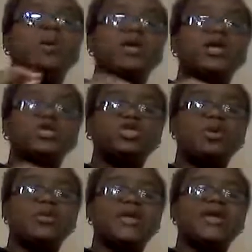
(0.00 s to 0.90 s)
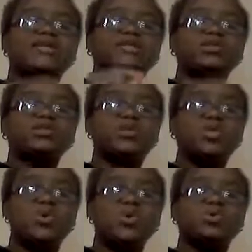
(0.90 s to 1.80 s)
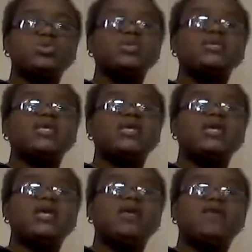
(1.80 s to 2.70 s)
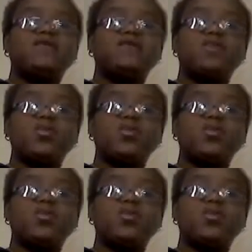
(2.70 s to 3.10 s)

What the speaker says: Their job is to look to see if